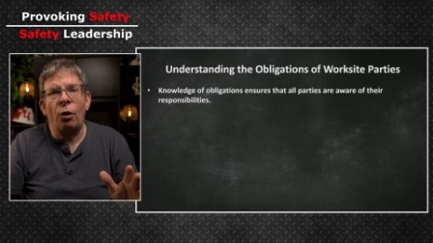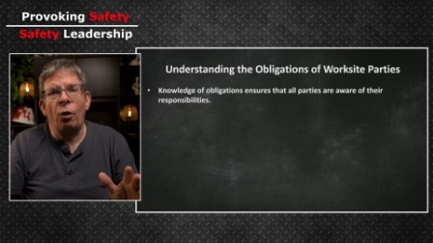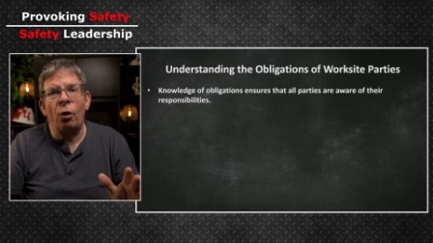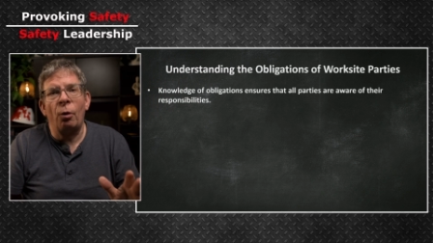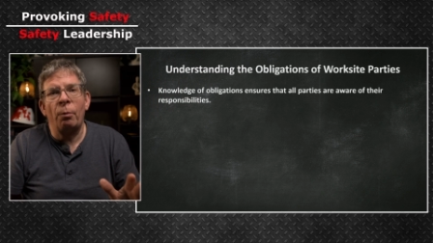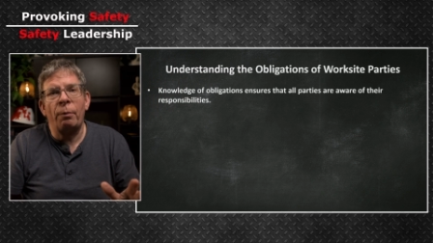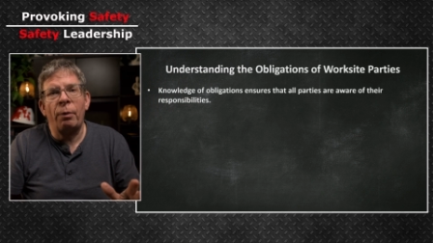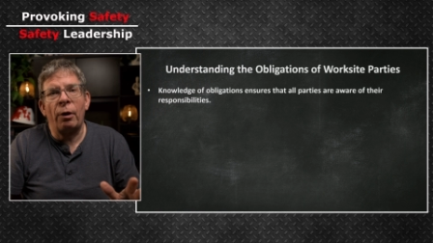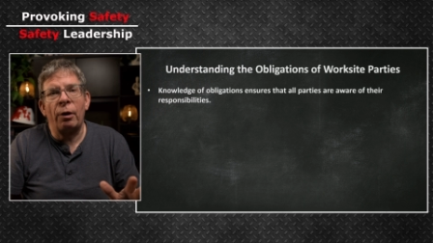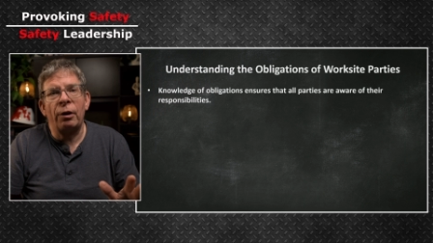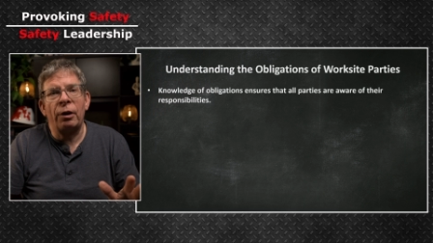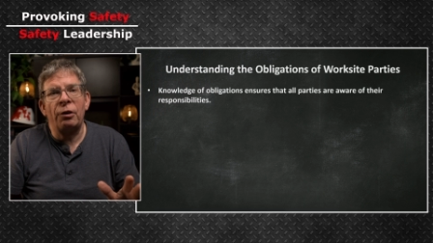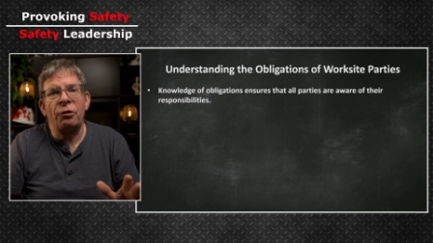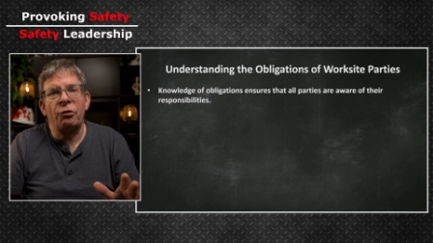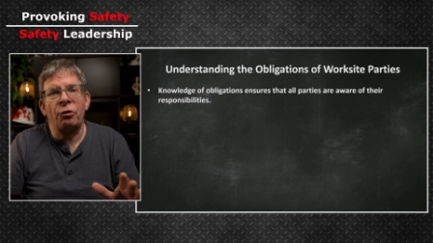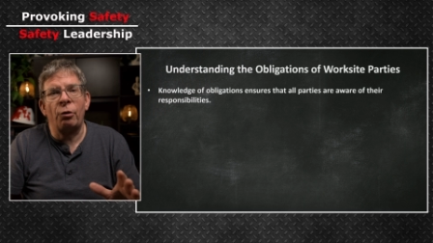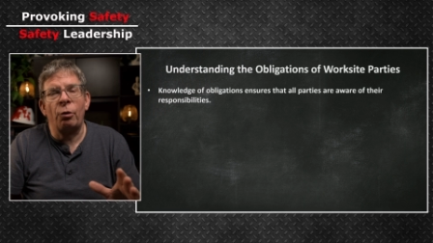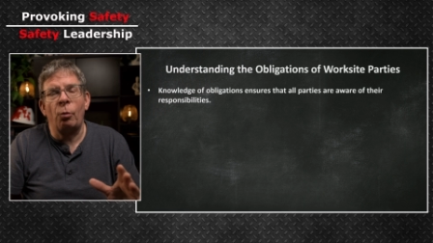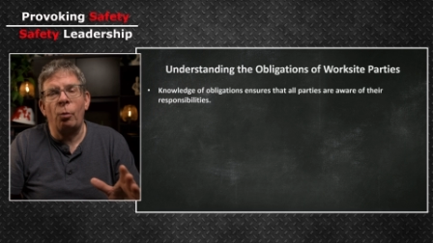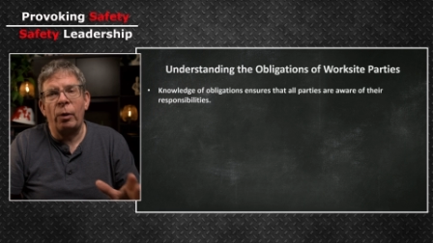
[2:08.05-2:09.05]
all
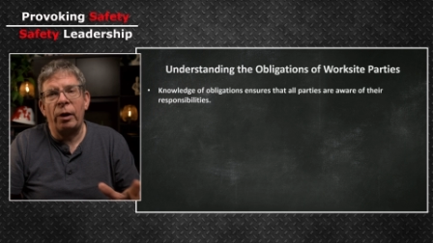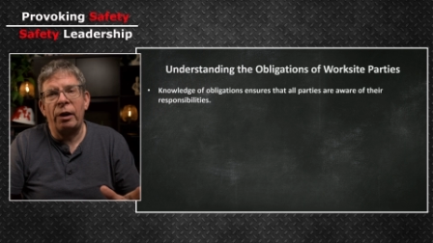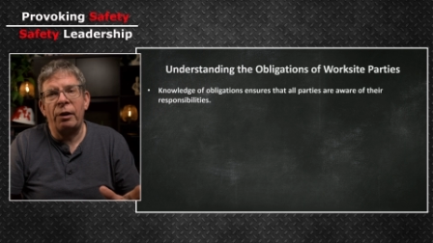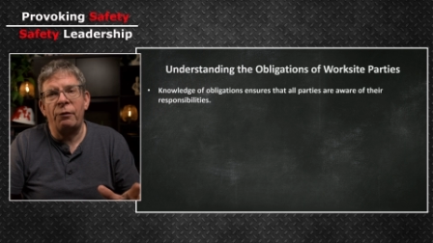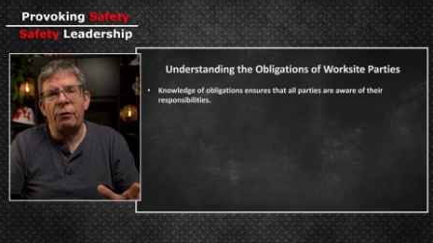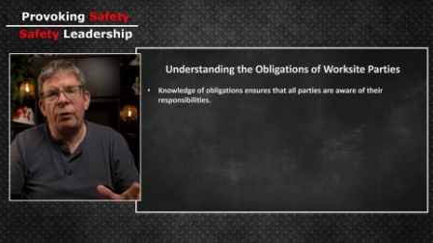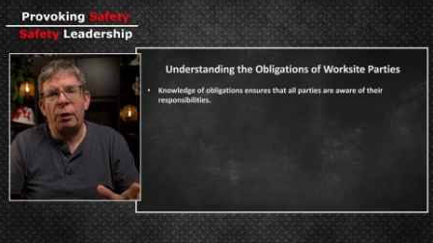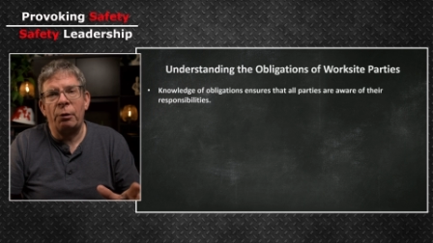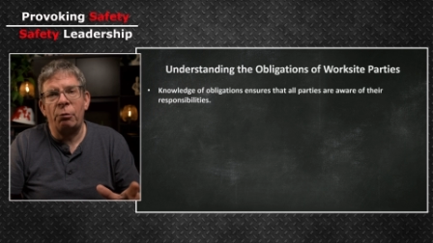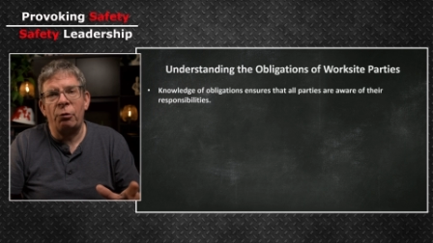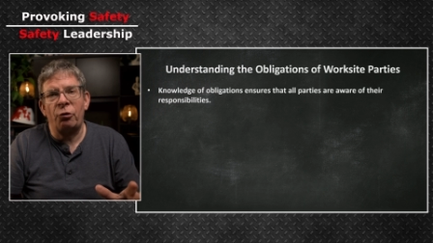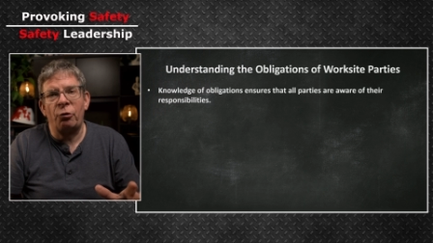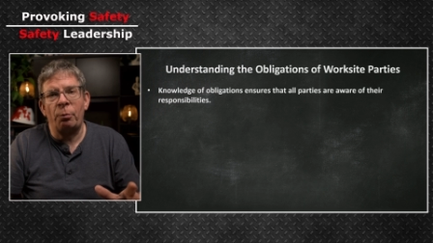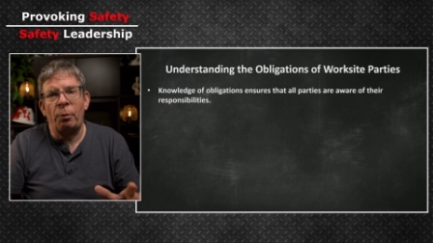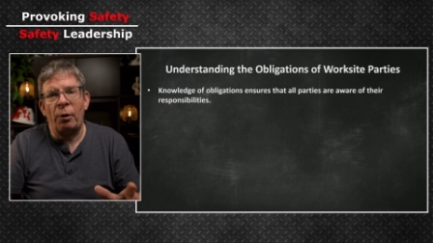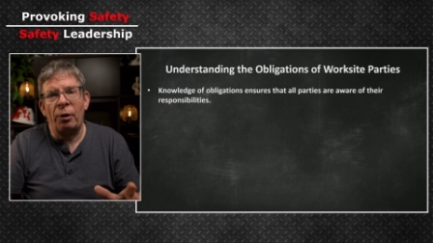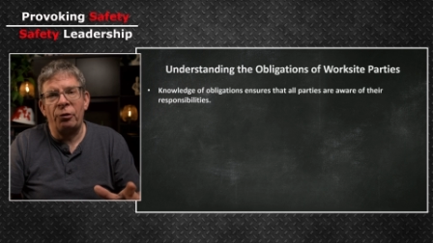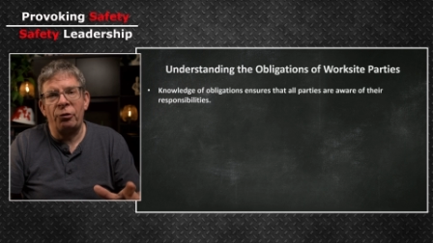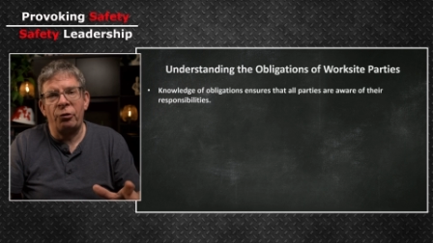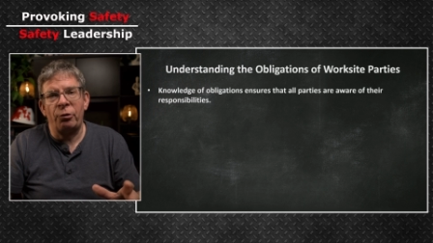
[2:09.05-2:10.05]
parties are aware of their
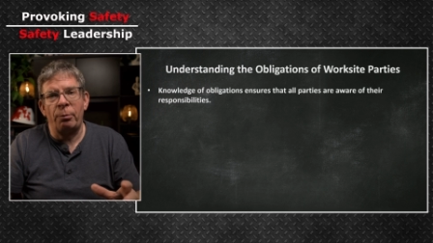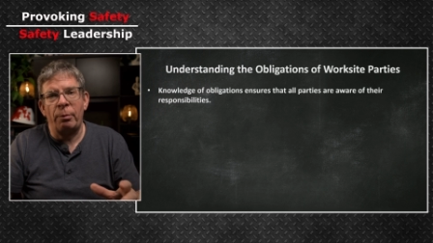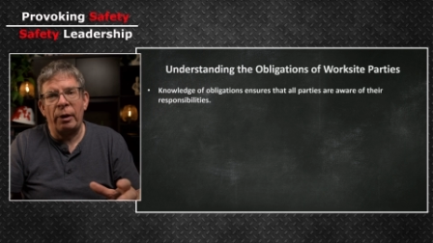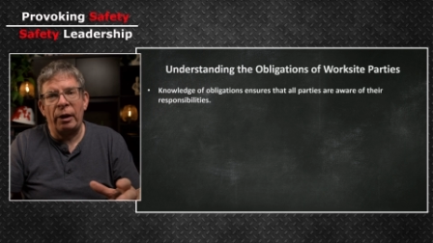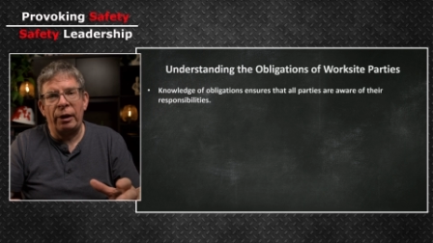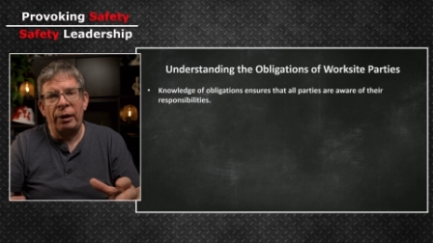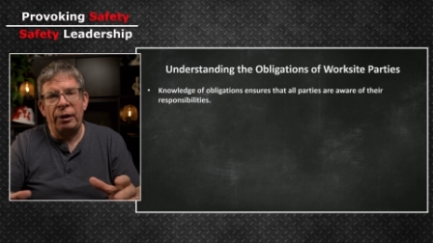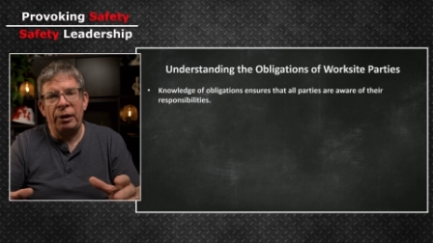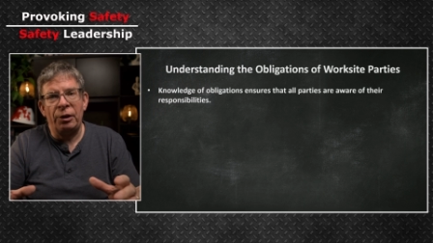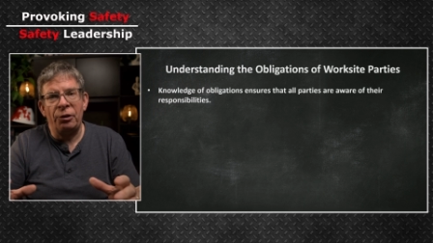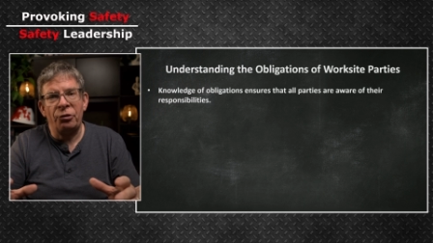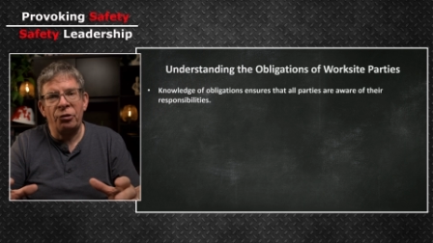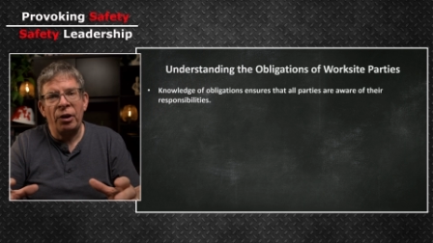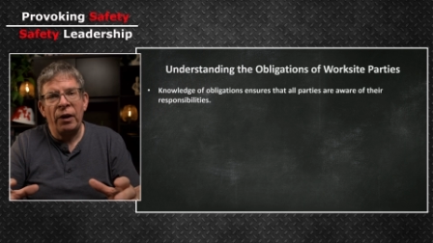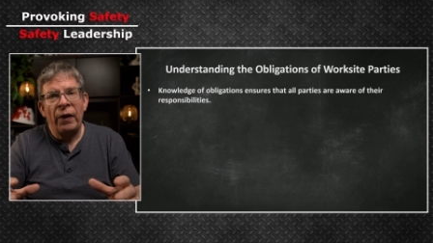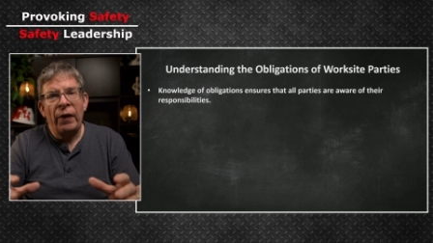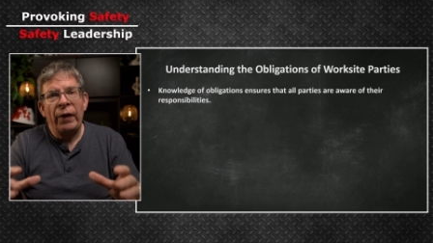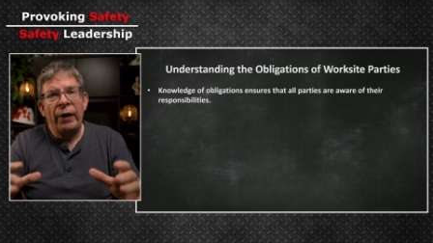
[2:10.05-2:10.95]
responsibilities,